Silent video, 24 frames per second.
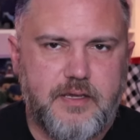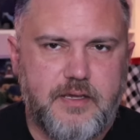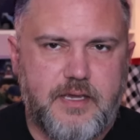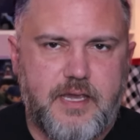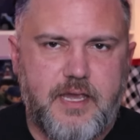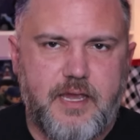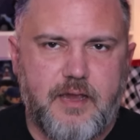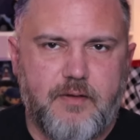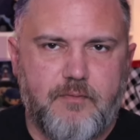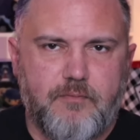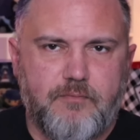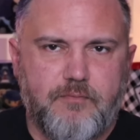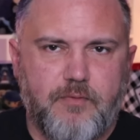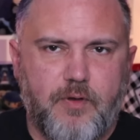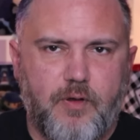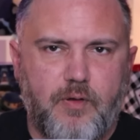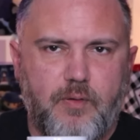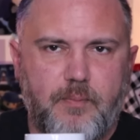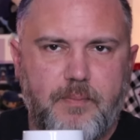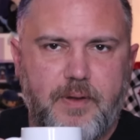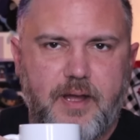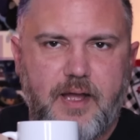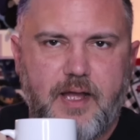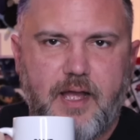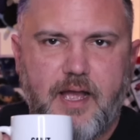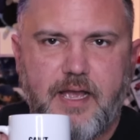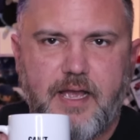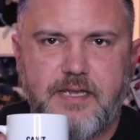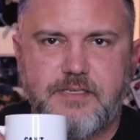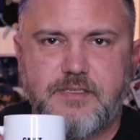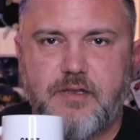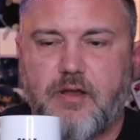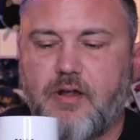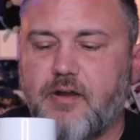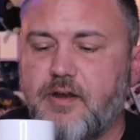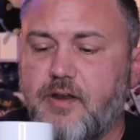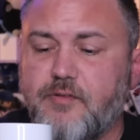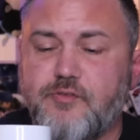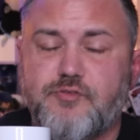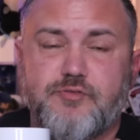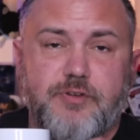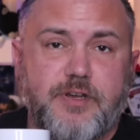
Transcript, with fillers: can't roll my eyes hard enough.